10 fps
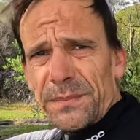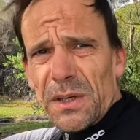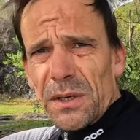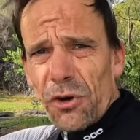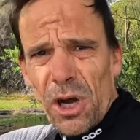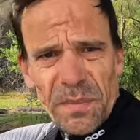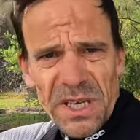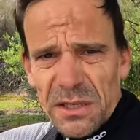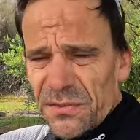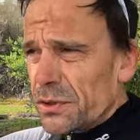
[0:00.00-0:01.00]
and ride
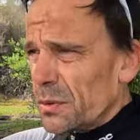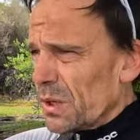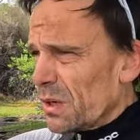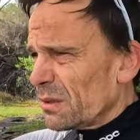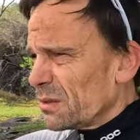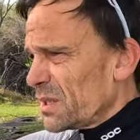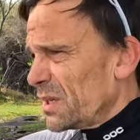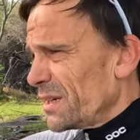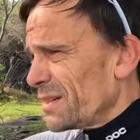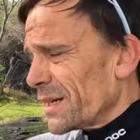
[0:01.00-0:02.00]
media for a while. I just
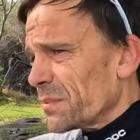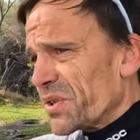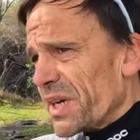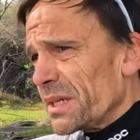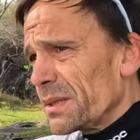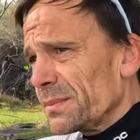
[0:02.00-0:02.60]
need to take a break.